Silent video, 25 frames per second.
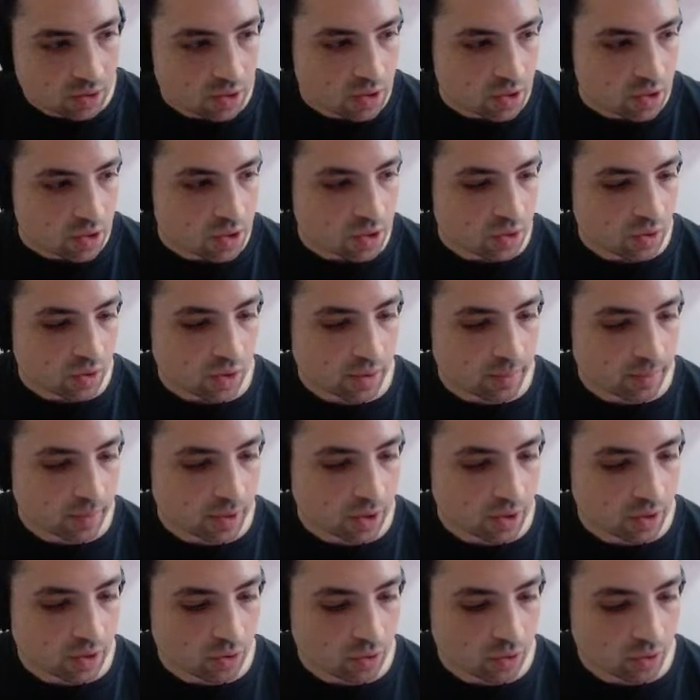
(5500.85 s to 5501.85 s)
So let me
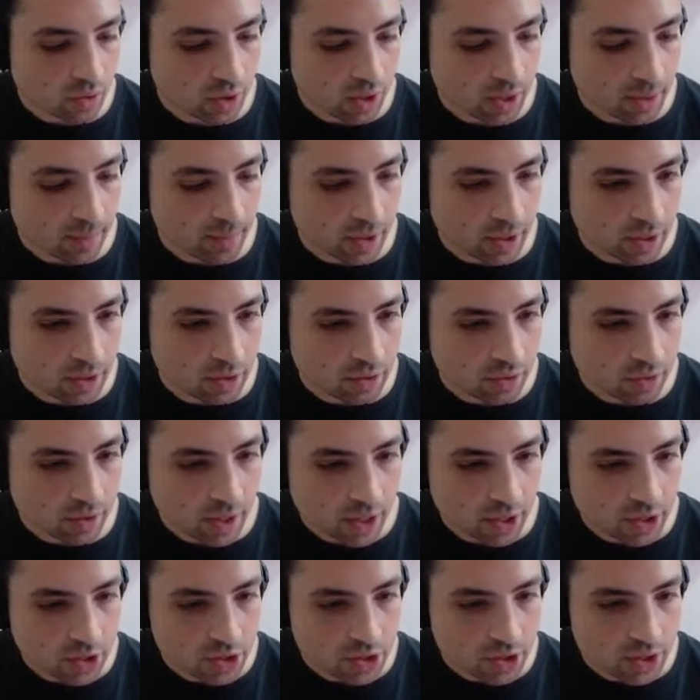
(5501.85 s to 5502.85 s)
go grab my
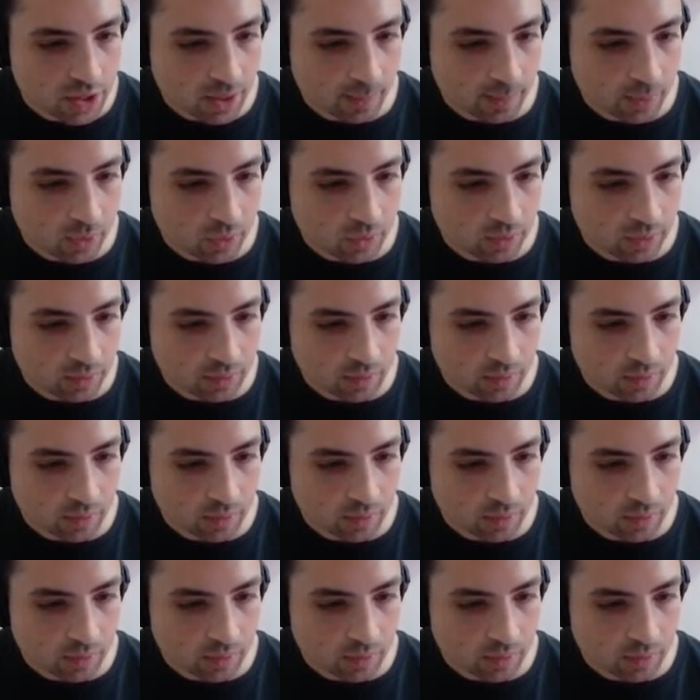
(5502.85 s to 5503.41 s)
crash sample.